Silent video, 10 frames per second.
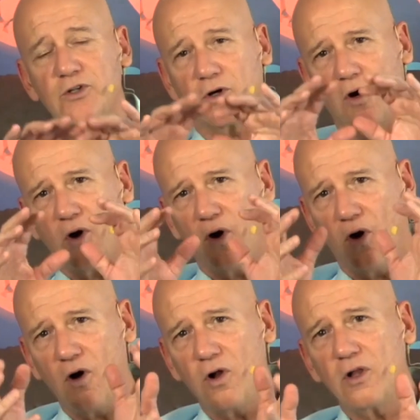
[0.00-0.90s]
are
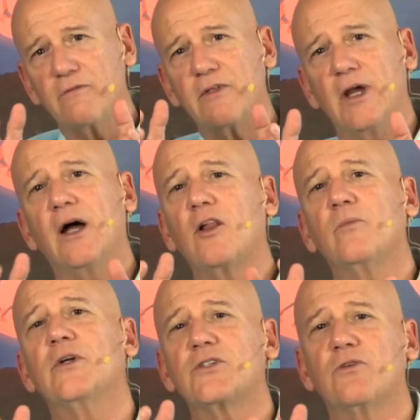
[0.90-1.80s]
all of the
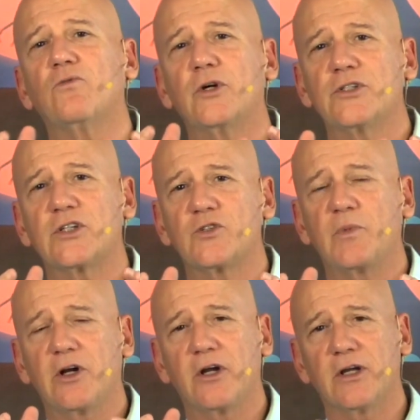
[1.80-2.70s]
elements of one's
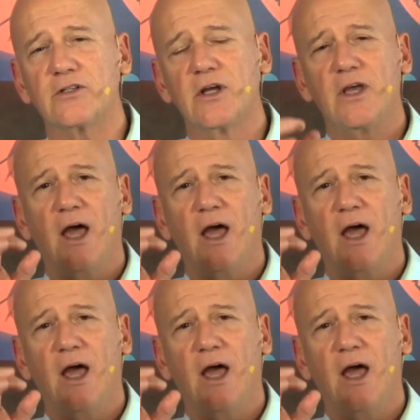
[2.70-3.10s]
experience.